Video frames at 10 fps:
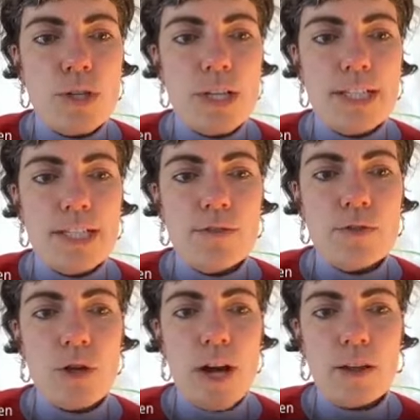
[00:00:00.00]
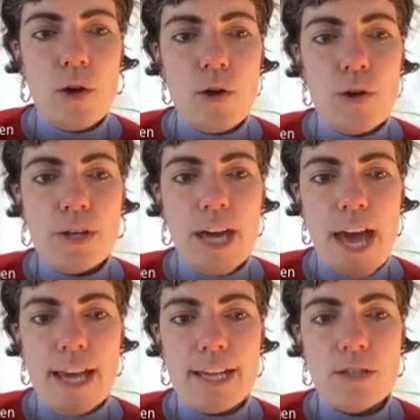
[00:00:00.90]
in a civil trial.
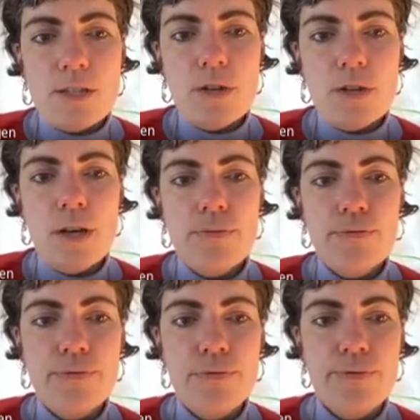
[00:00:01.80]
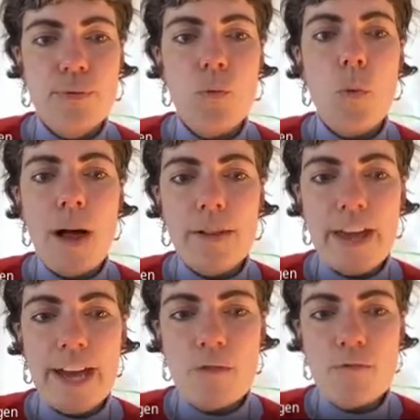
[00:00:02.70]
Okay, so while
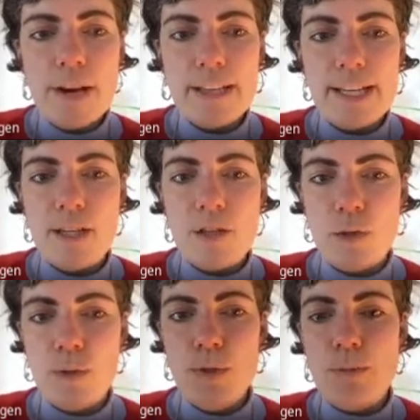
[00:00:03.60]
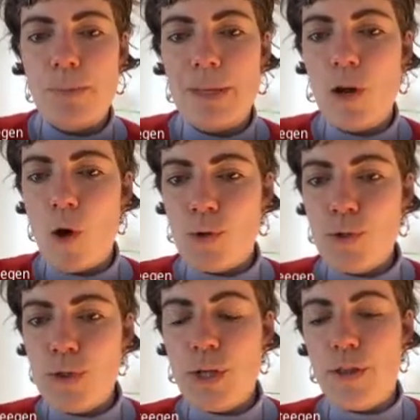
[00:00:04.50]
they are rarely used
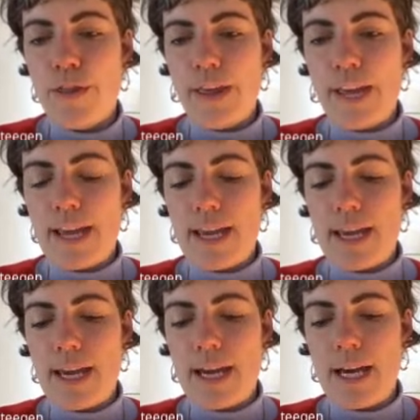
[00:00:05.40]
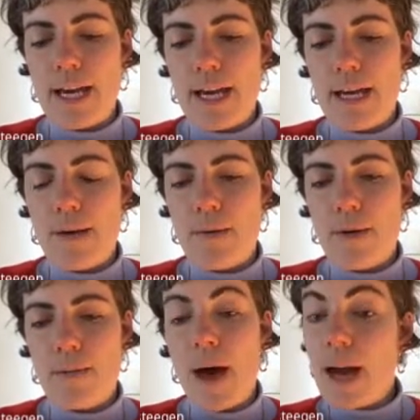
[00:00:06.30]
because the
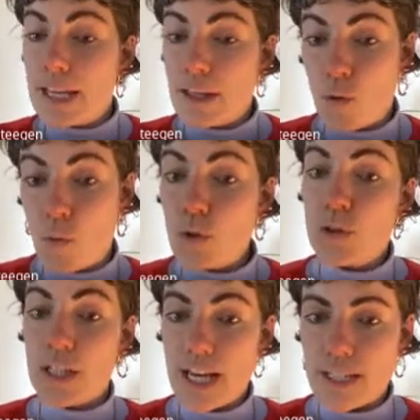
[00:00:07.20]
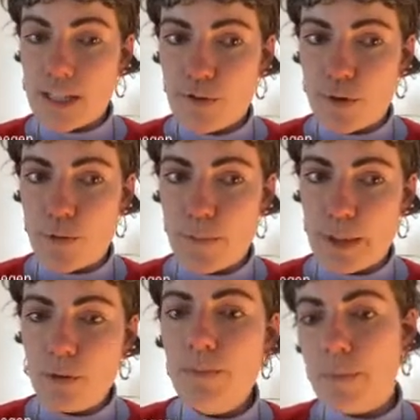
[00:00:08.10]
party that wants it has to foot the
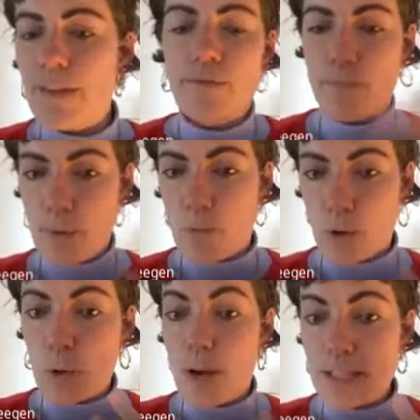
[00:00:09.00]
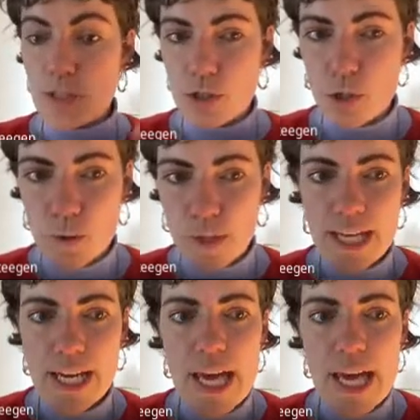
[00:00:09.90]
bill and request a jury,